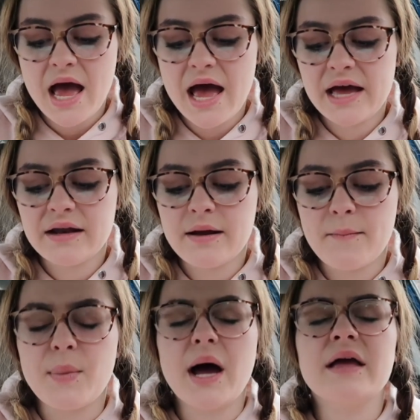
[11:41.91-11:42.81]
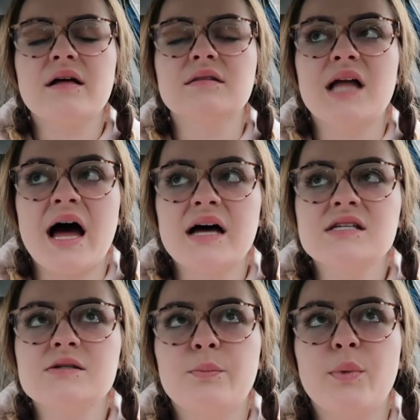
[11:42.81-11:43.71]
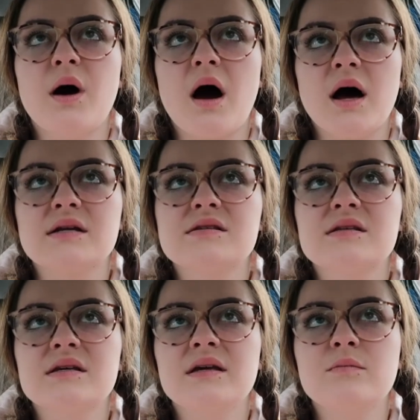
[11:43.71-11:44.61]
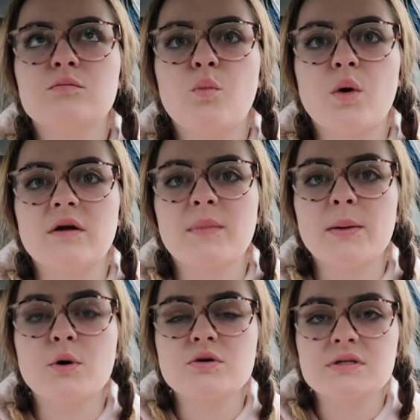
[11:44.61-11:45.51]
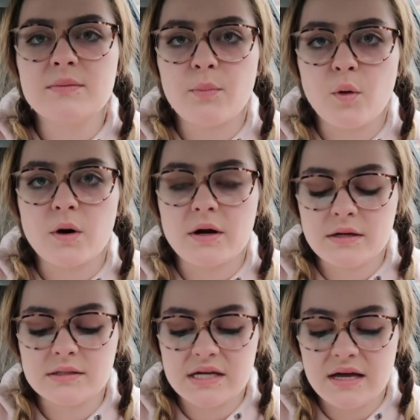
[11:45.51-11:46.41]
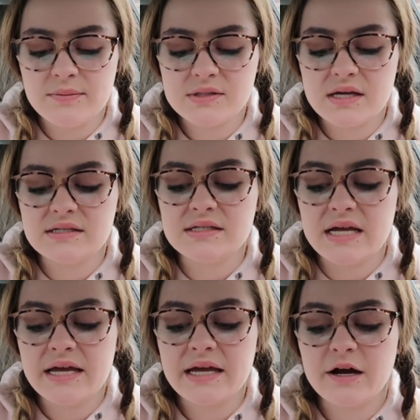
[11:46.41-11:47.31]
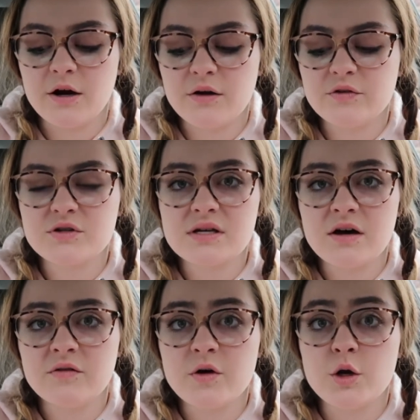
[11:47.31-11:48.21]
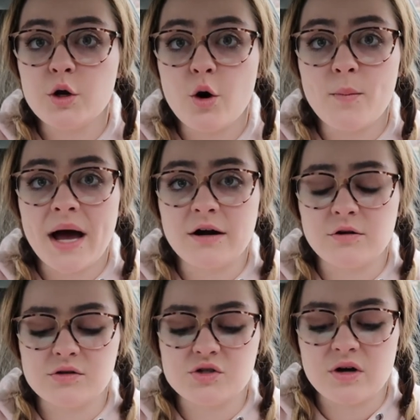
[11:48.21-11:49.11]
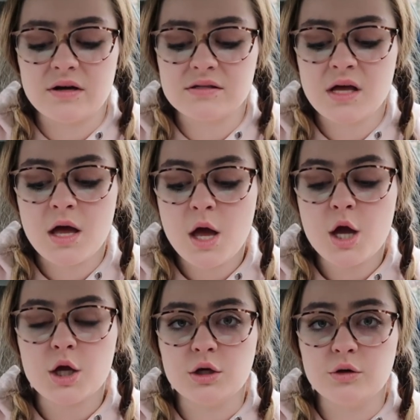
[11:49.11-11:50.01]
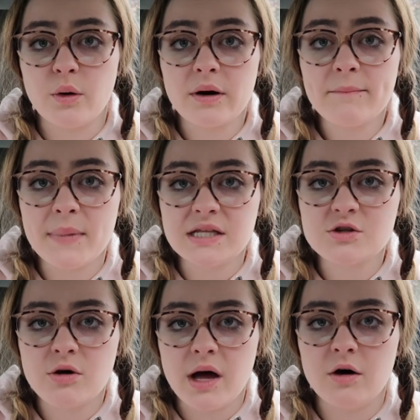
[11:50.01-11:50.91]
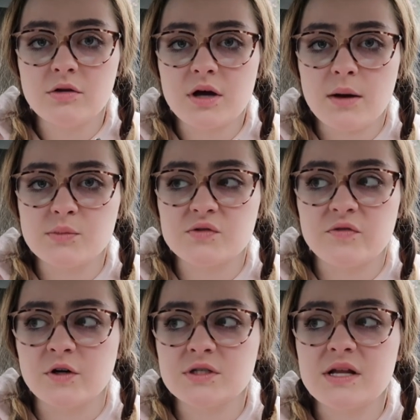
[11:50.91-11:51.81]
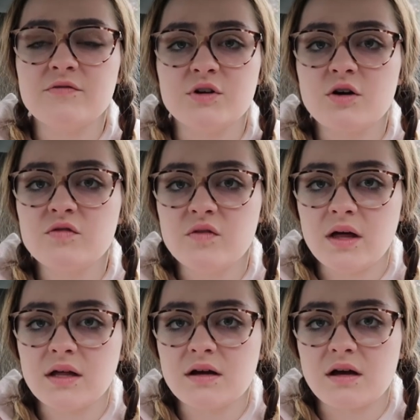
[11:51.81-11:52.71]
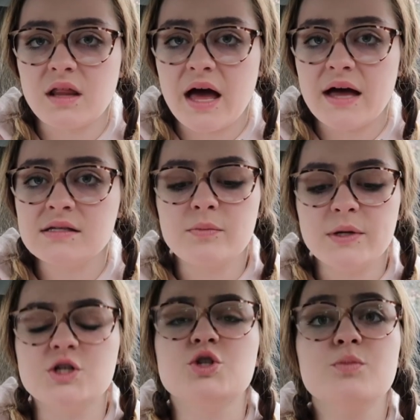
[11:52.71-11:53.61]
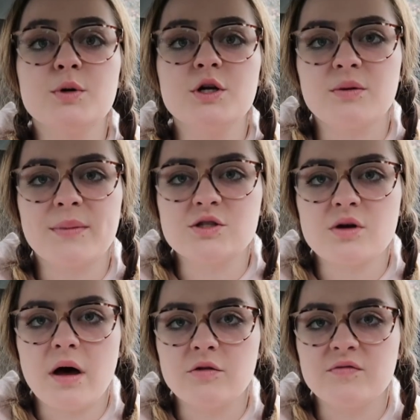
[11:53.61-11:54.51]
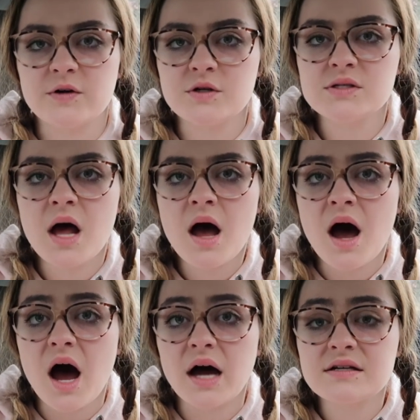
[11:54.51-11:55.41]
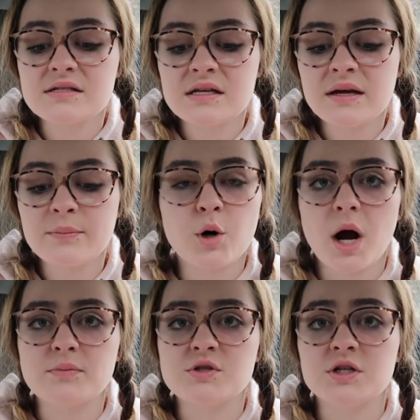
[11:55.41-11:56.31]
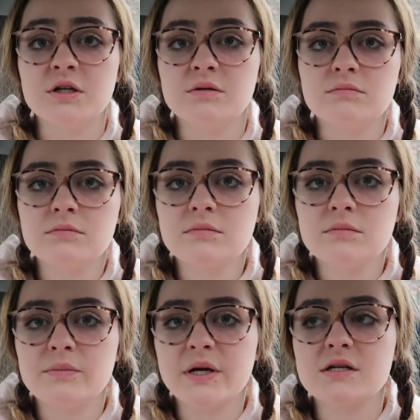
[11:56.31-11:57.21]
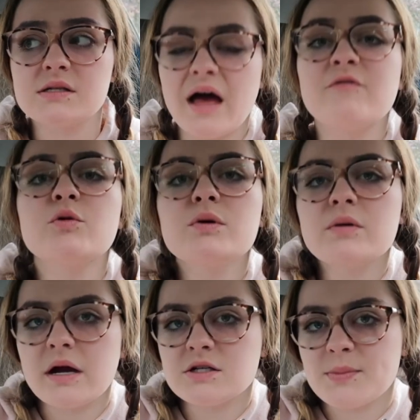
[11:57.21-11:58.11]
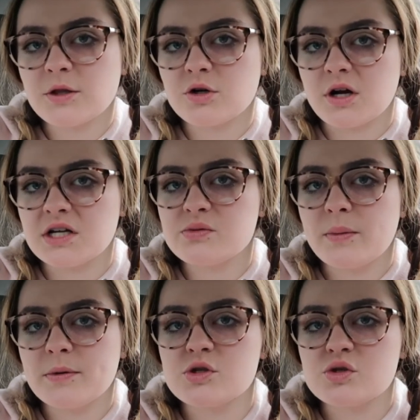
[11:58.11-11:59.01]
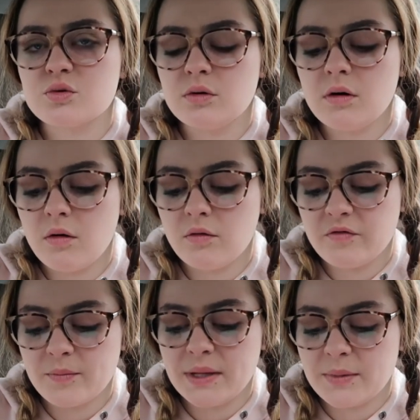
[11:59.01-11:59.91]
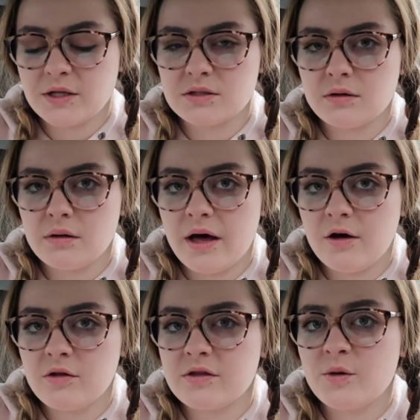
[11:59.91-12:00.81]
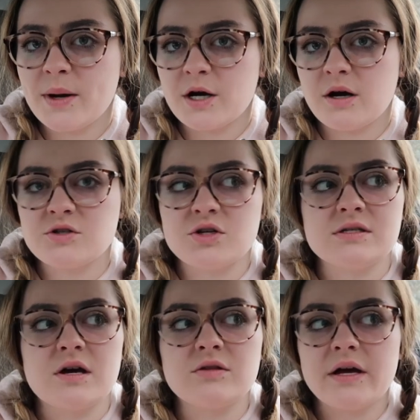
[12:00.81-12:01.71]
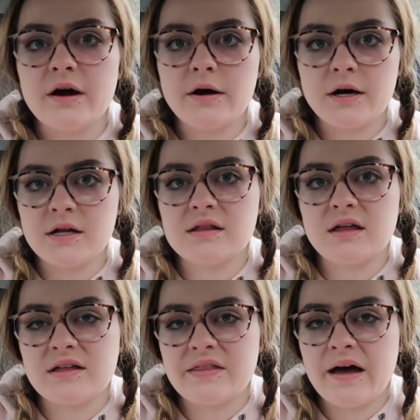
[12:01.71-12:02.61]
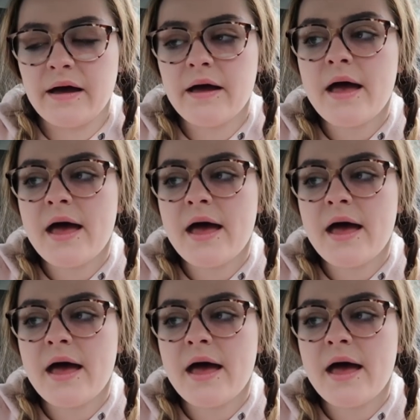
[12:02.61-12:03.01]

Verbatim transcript: And my last, but honestly one of my most important tips, is take care of yourself no matter the stress. Your mental health comes first. If you're failing a class because you put your mental health first, honestly, props to you. Because everyone who cares about their grades will put school over mental health, matter how stressed out they are or anything like that.